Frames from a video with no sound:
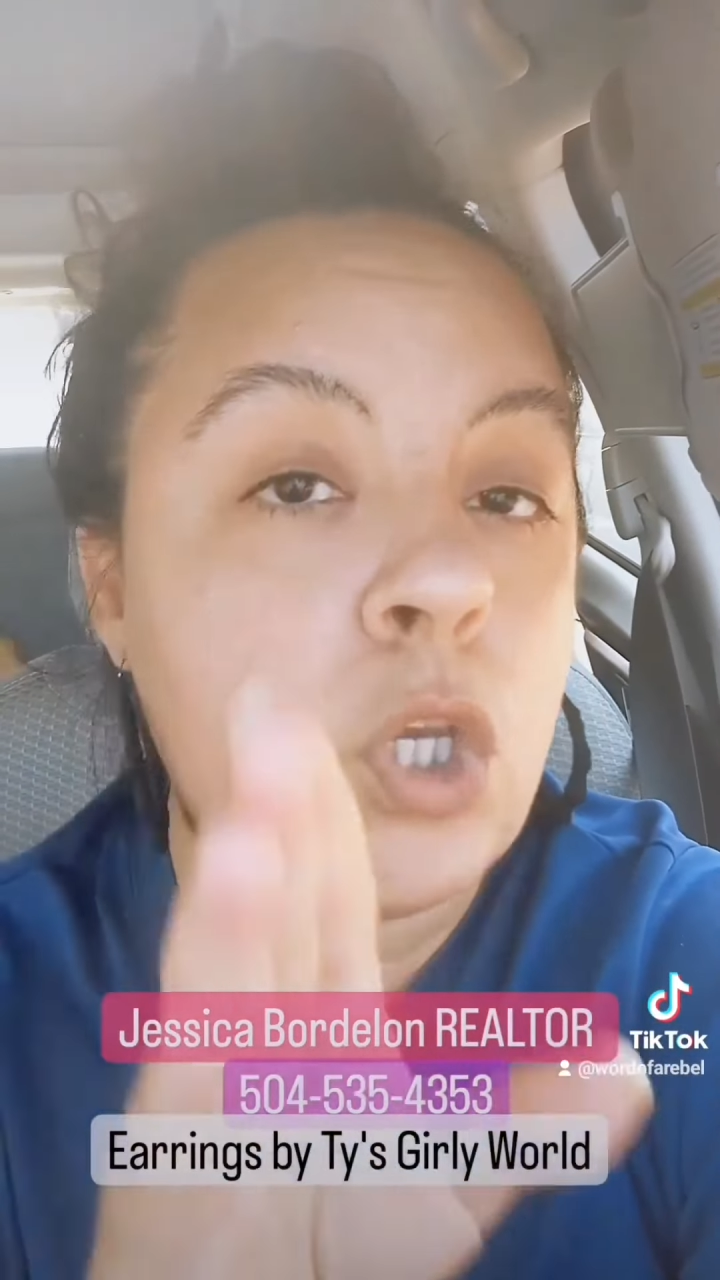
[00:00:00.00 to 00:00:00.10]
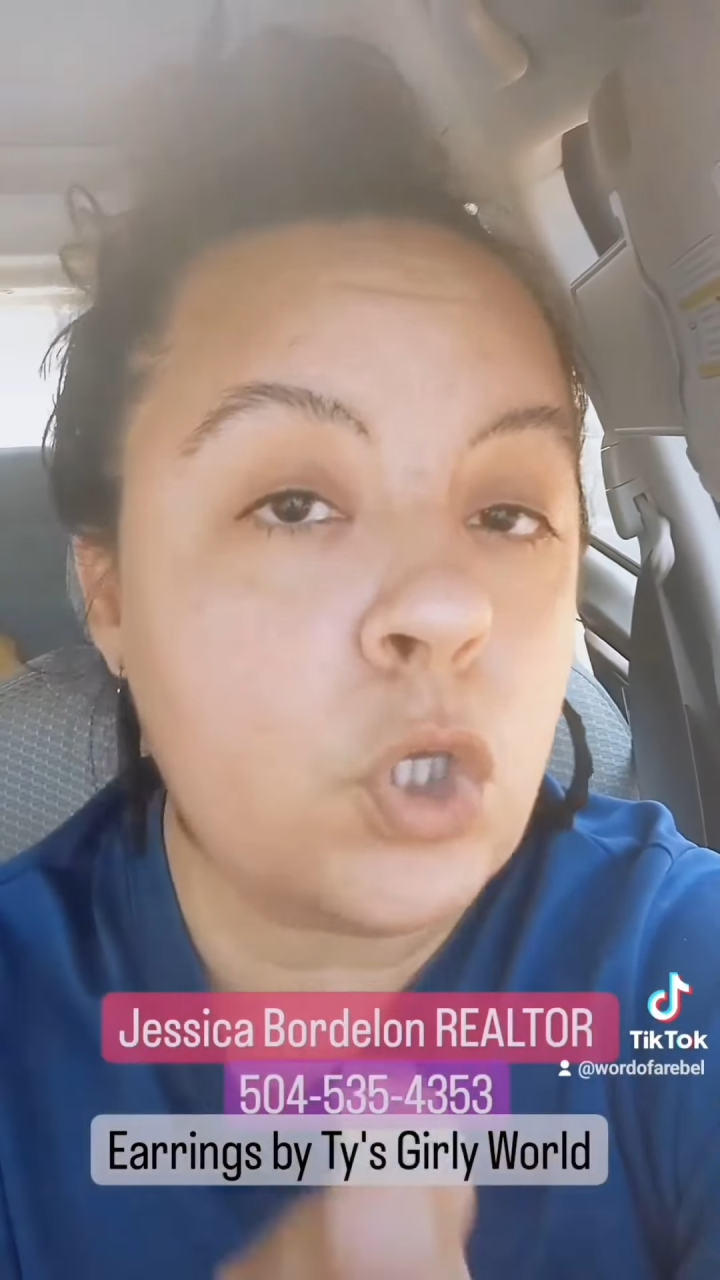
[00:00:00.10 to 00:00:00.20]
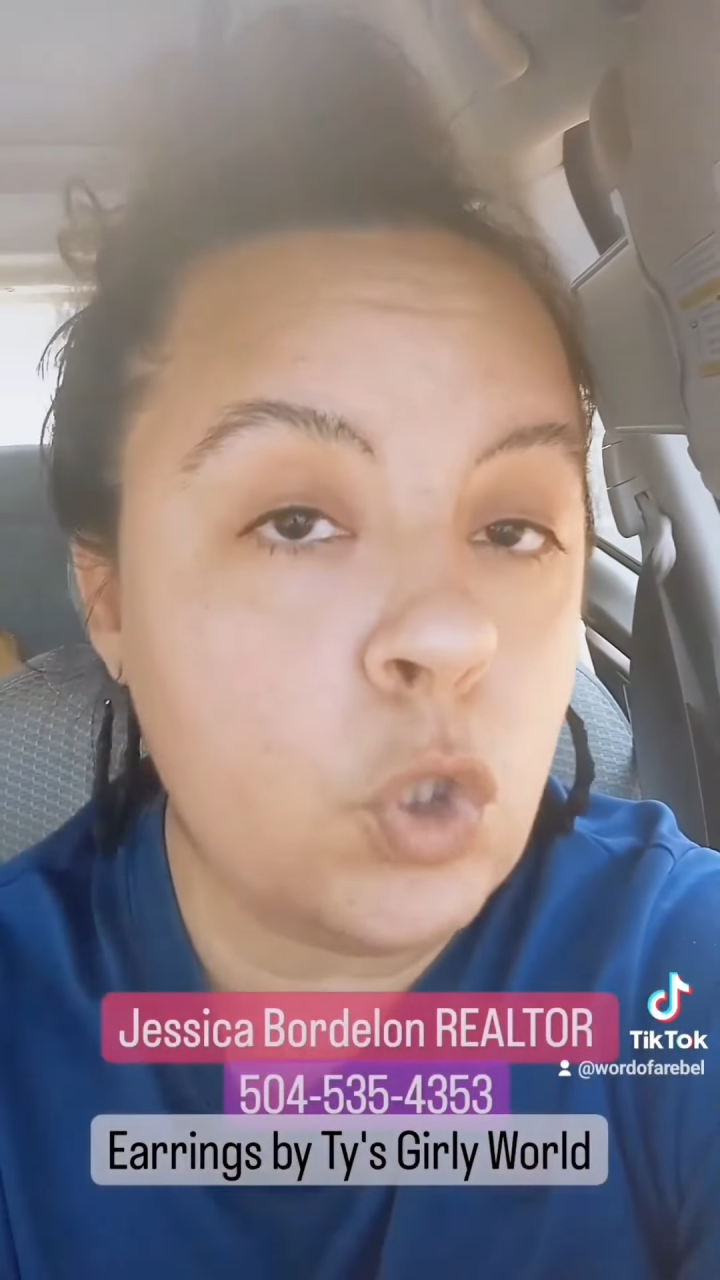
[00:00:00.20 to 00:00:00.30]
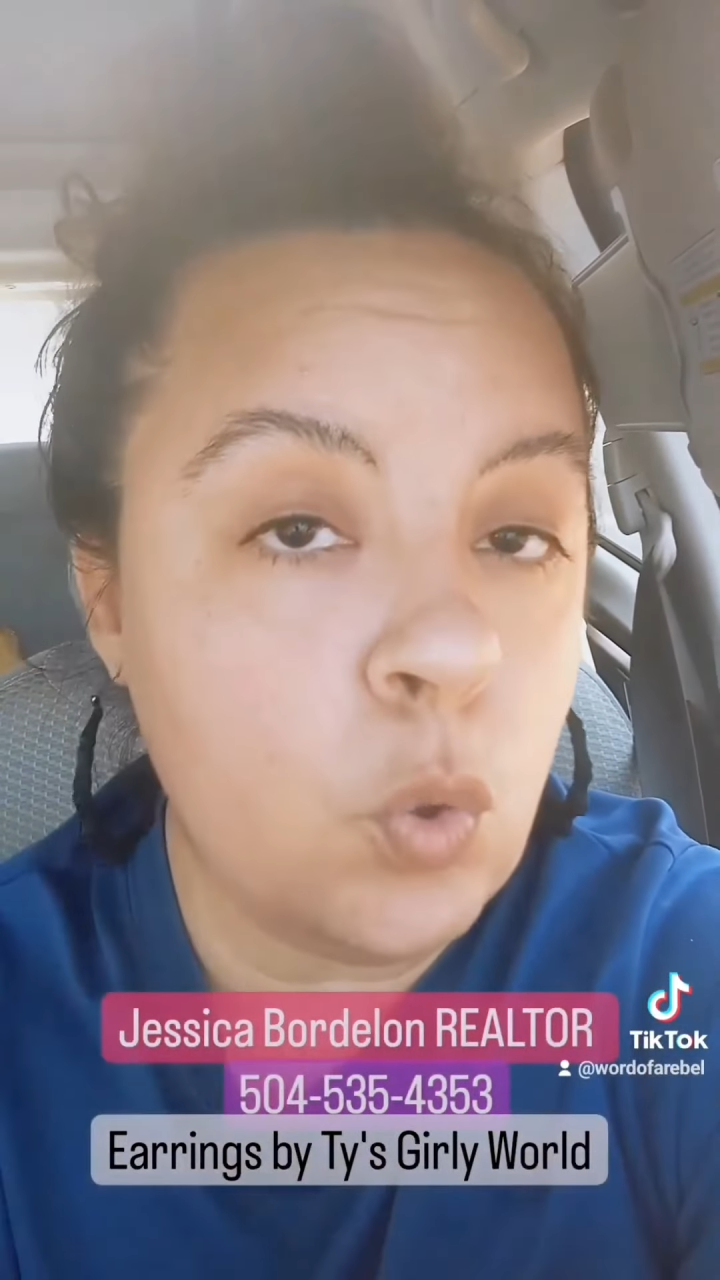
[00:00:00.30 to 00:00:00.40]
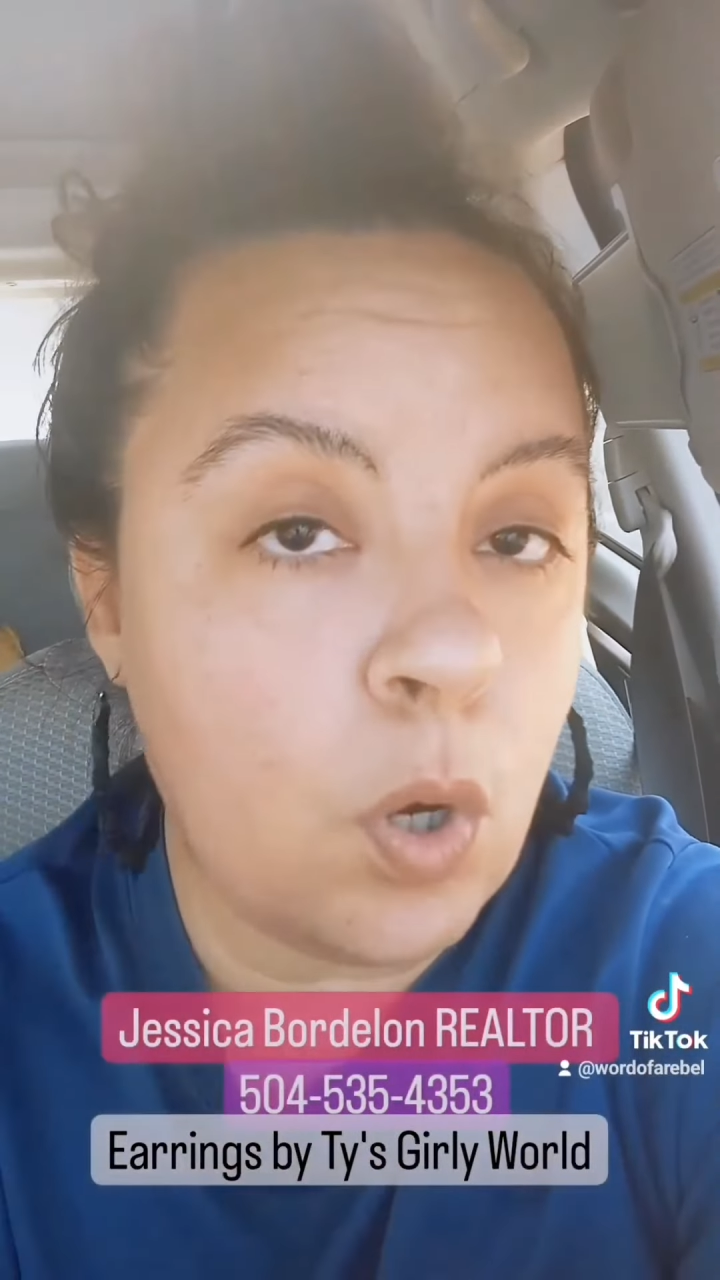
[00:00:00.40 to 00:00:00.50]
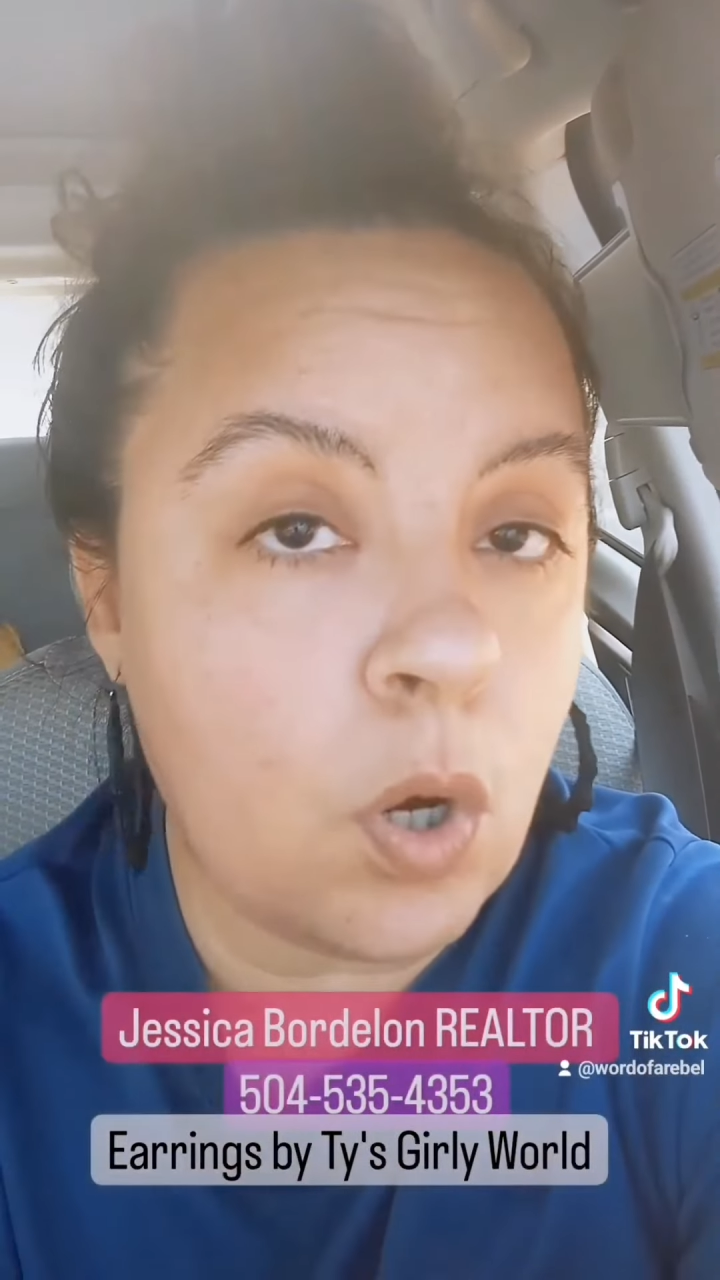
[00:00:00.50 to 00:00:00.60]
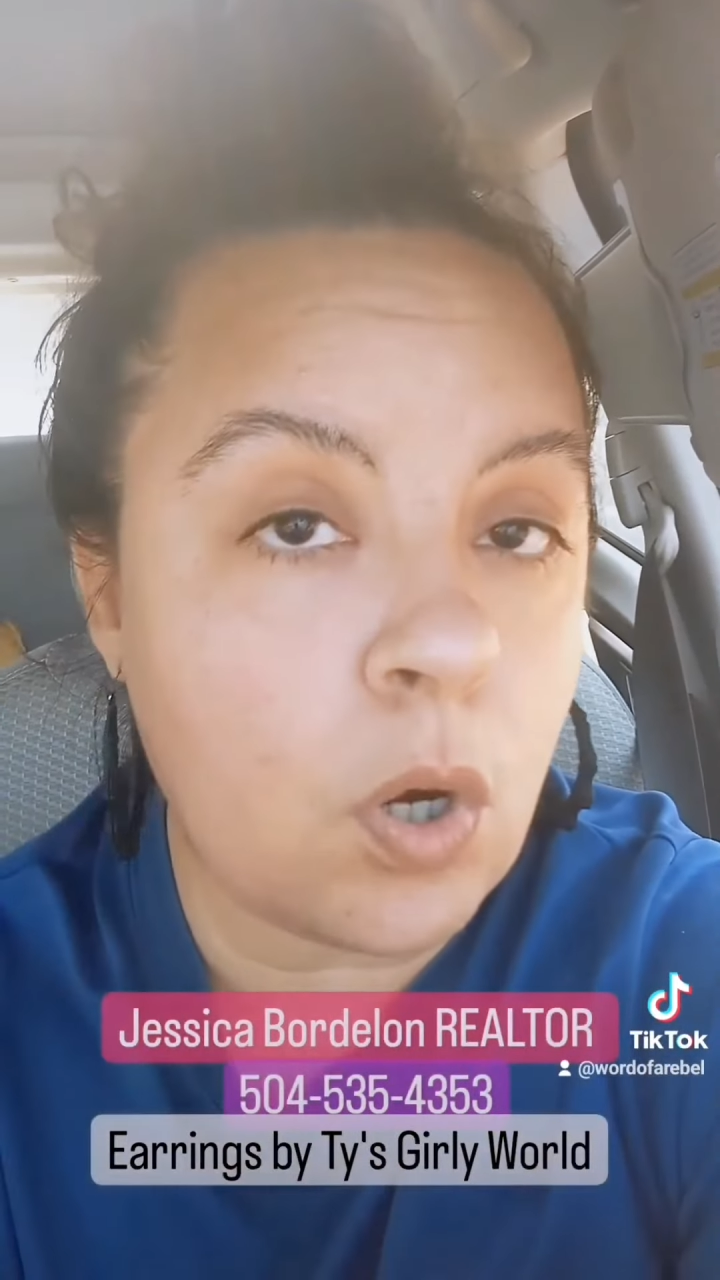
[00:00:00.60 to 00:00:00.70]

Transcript: you